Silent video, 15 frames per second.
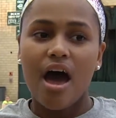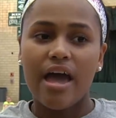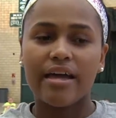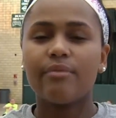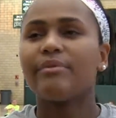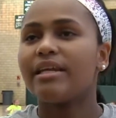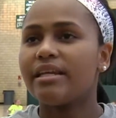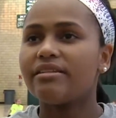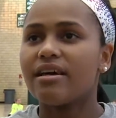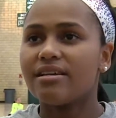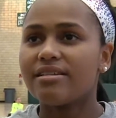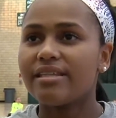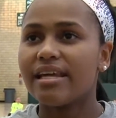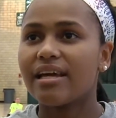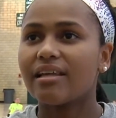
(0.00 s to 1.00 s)
it
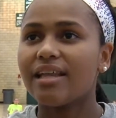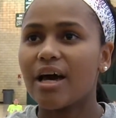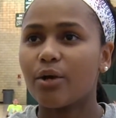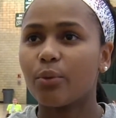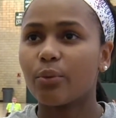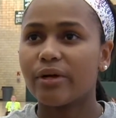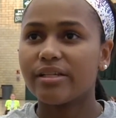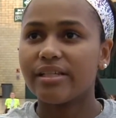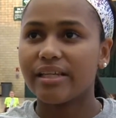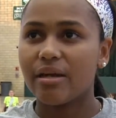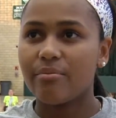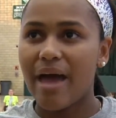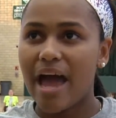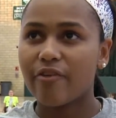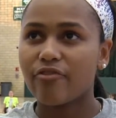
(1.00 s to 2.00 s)
does take a lot of work to
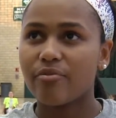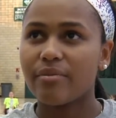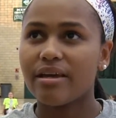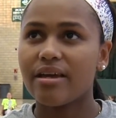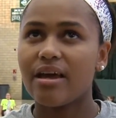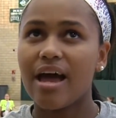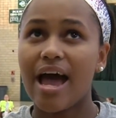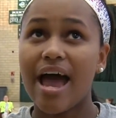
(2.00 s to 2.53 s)
get back from it.